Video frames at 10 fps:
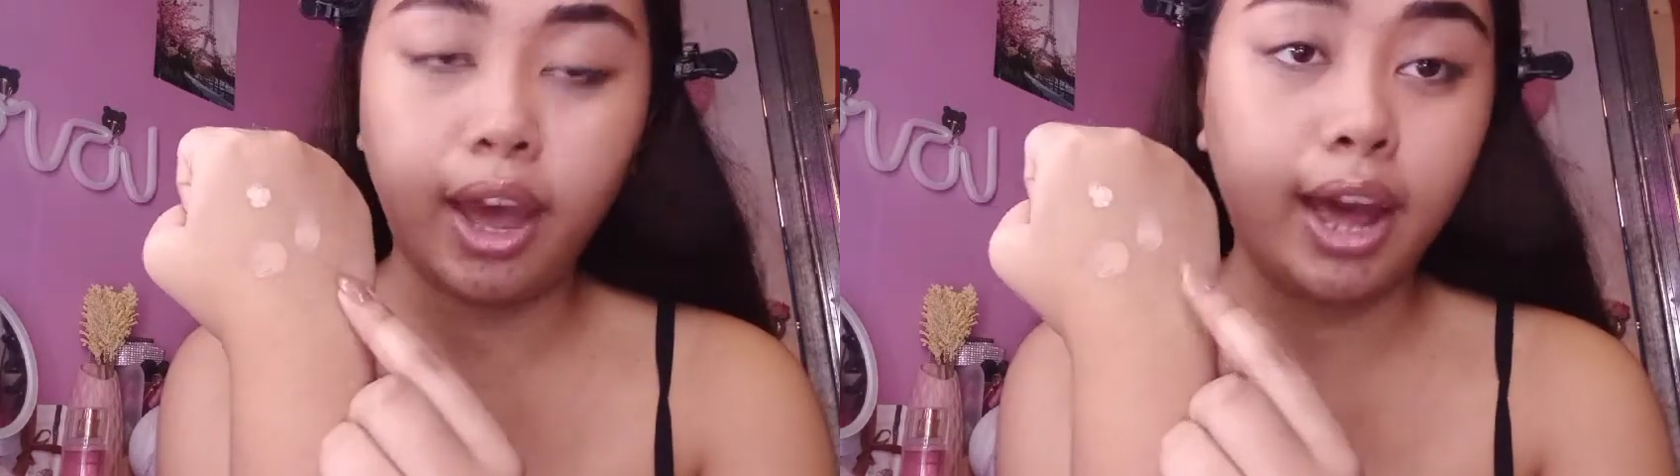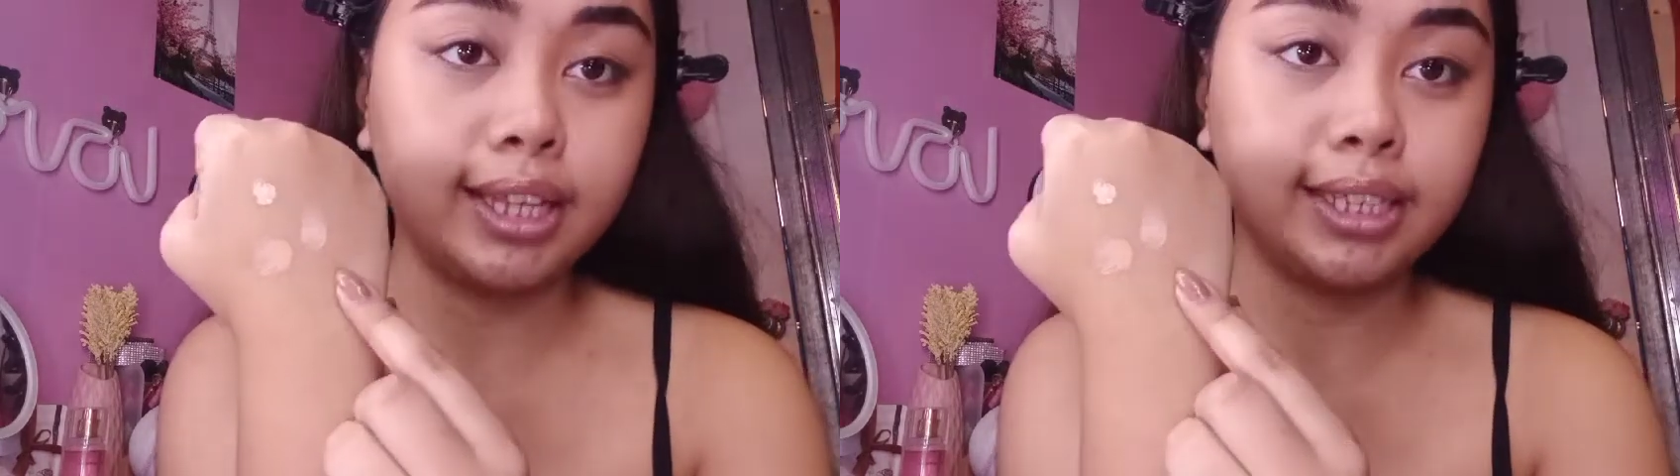
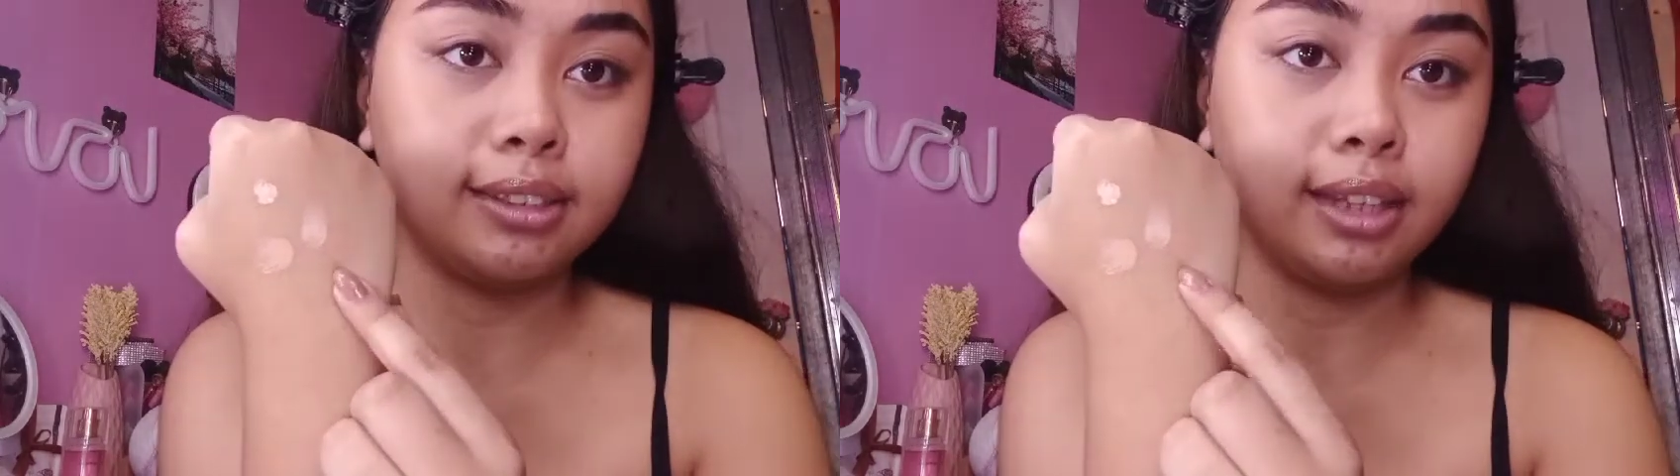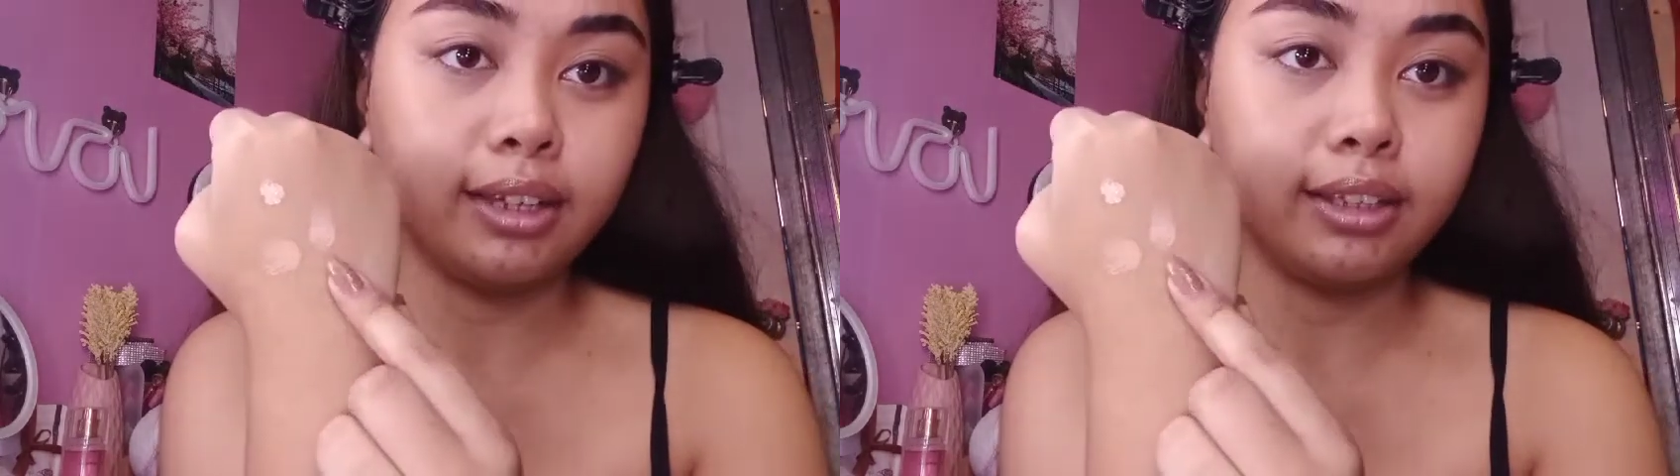and this
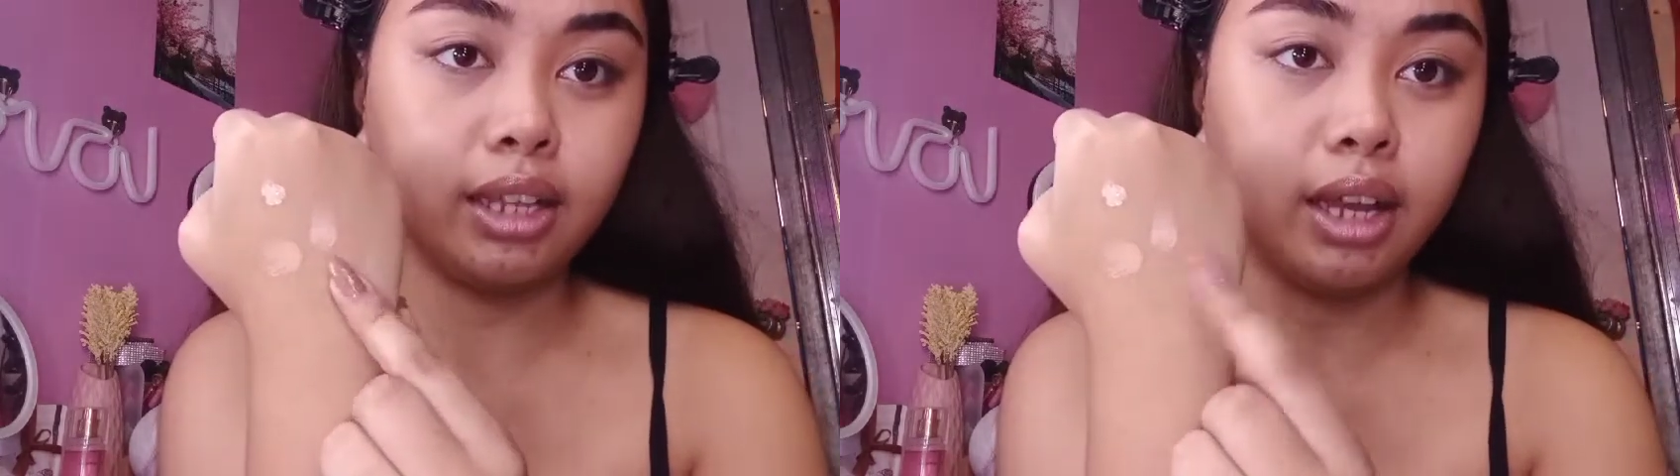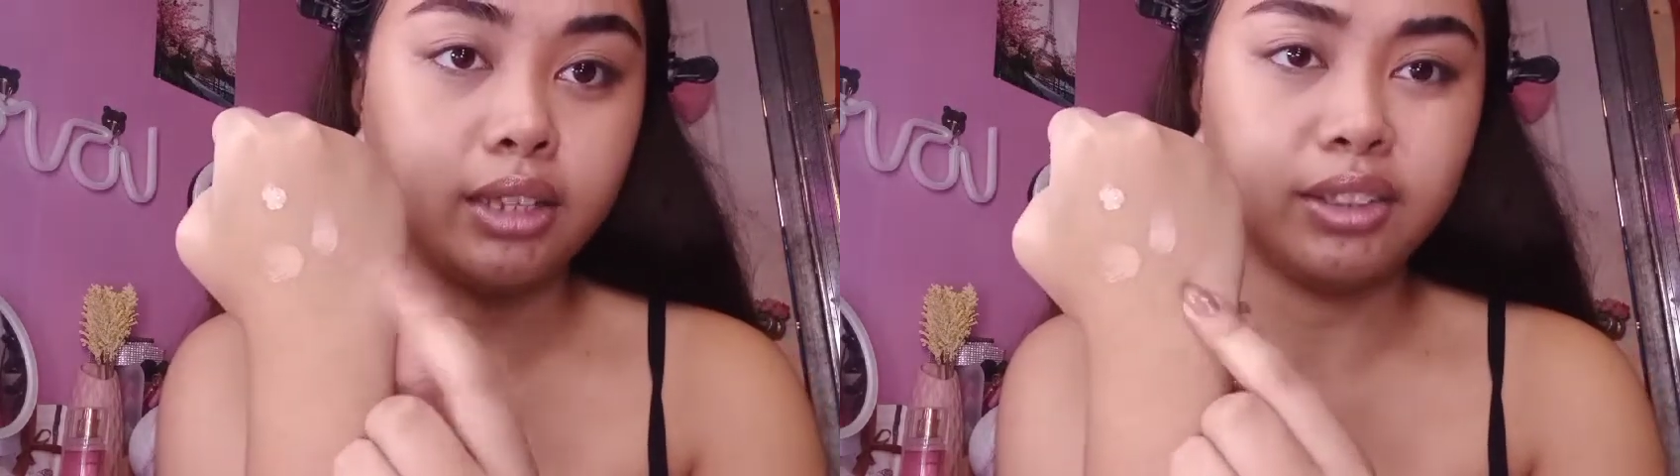is like
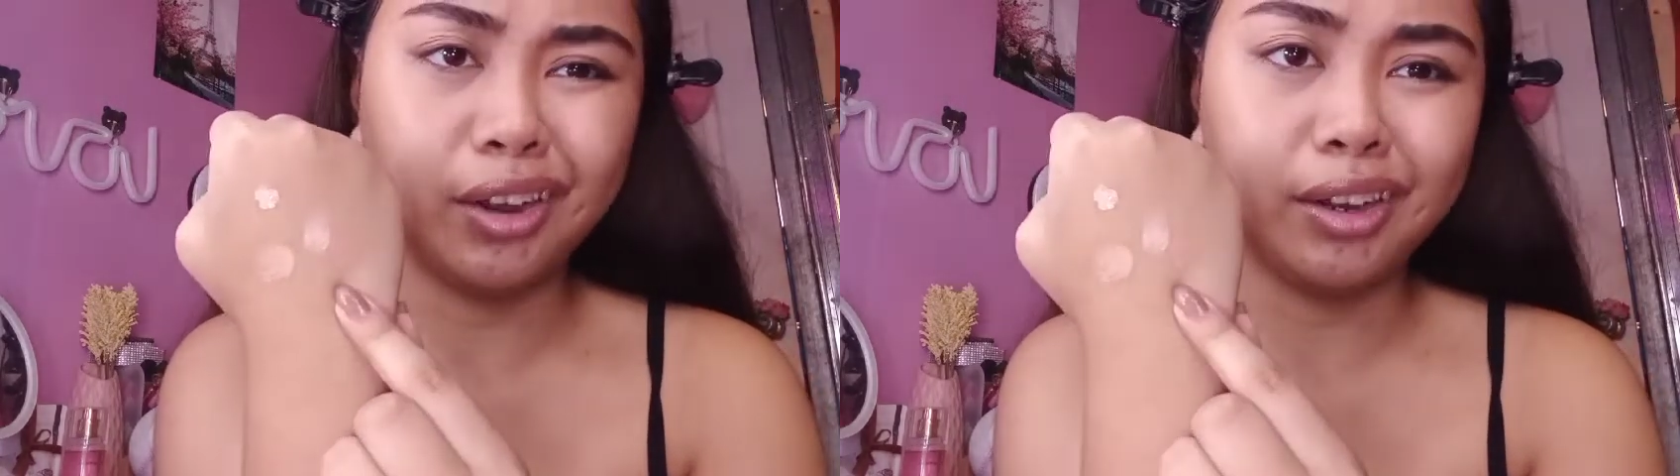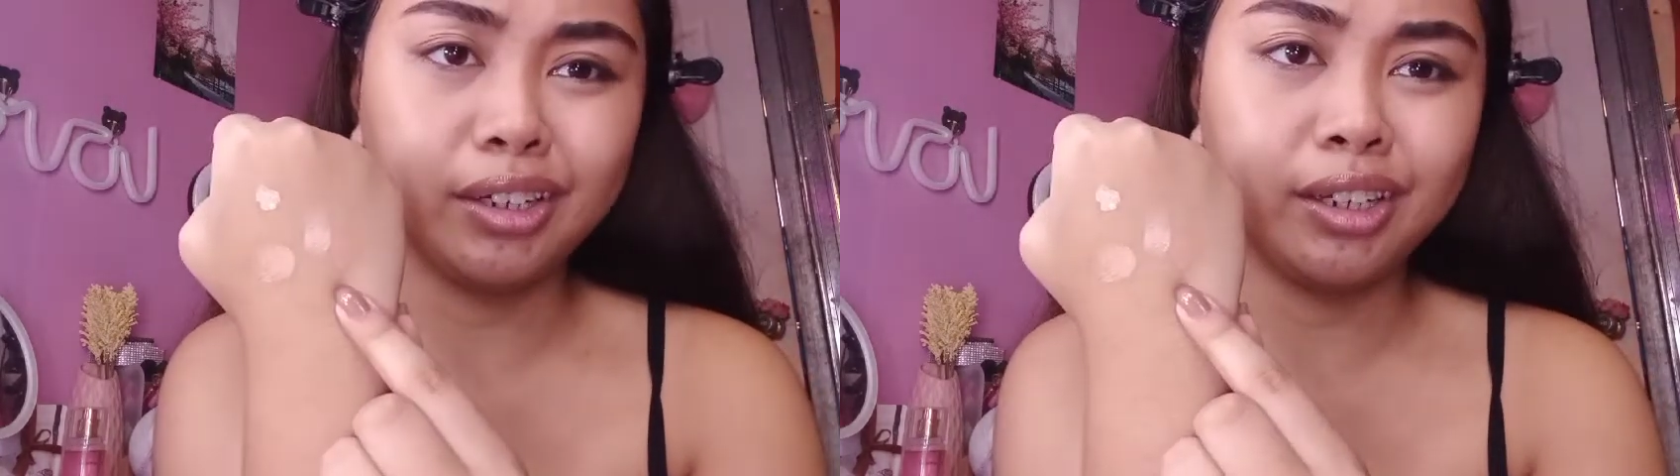the
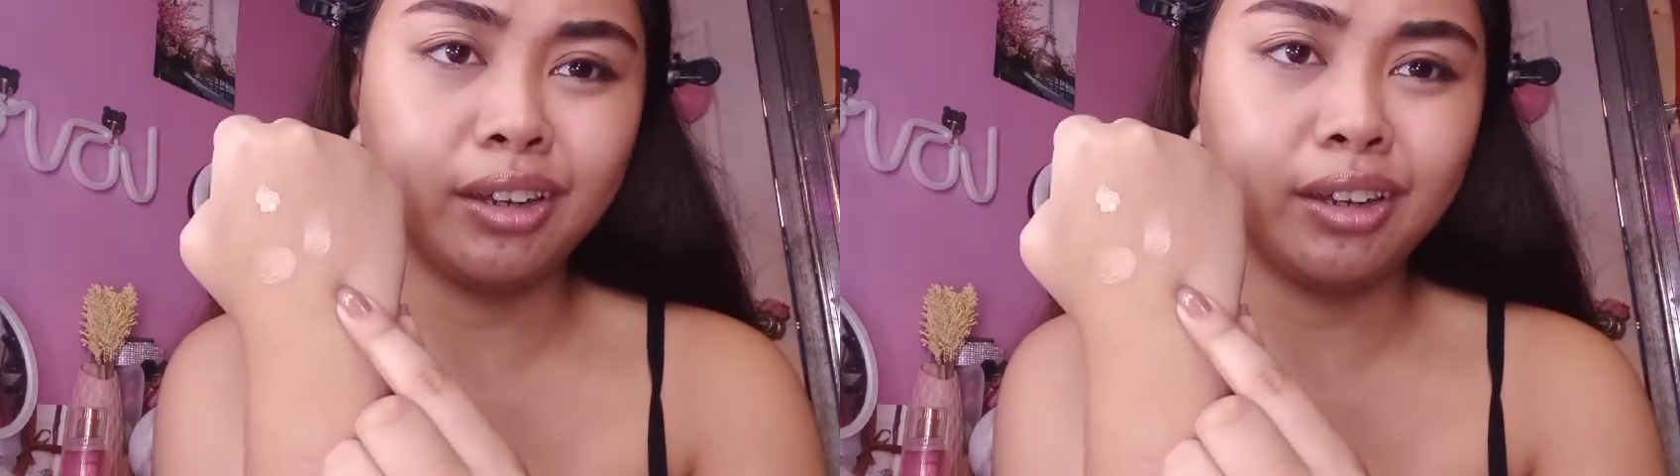dark